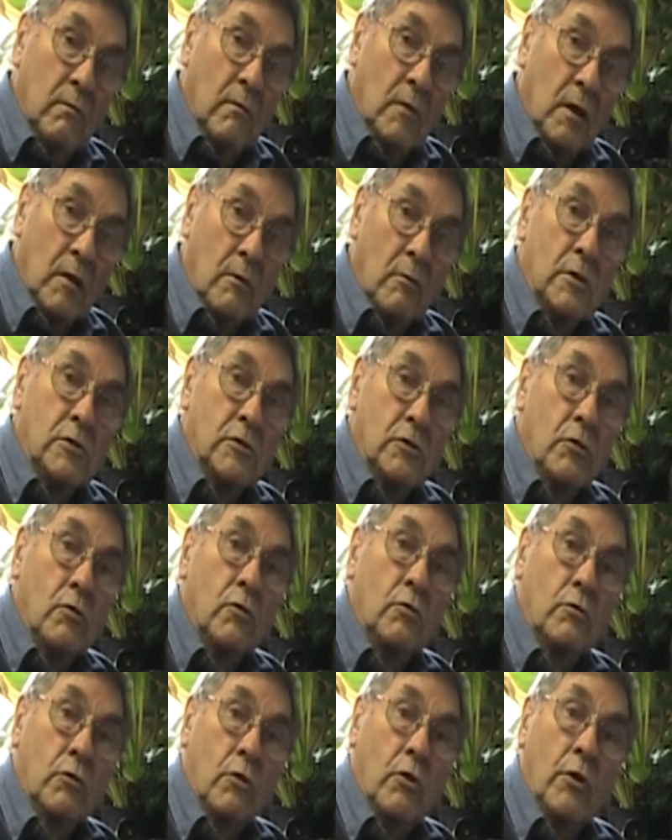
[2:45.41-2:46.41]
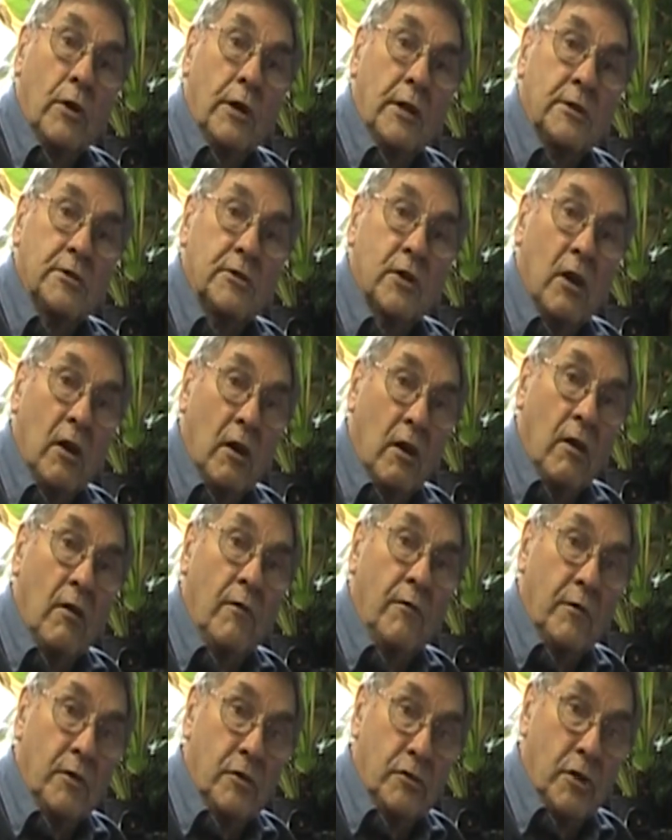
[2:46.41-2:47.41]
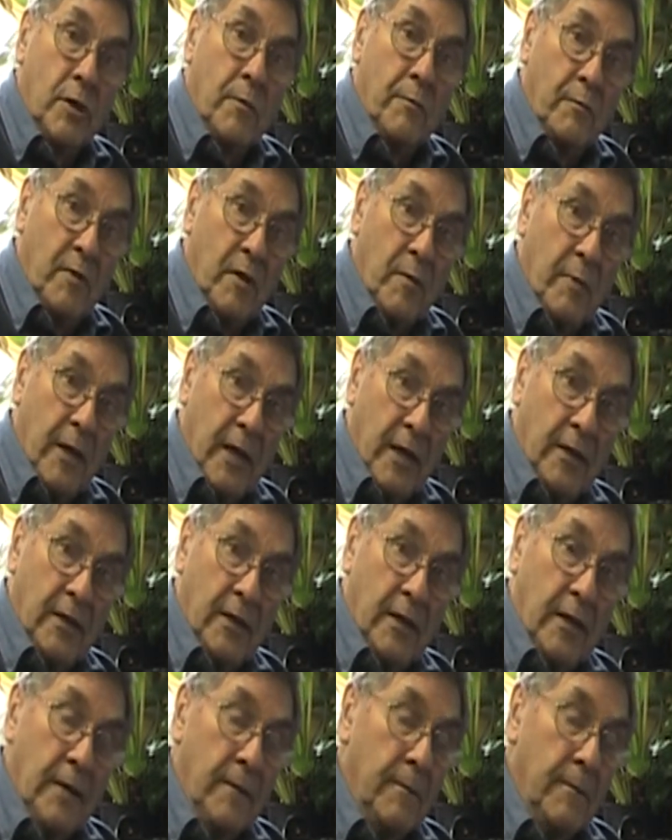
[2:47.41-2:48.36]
original drawings of the ship, the Bounty.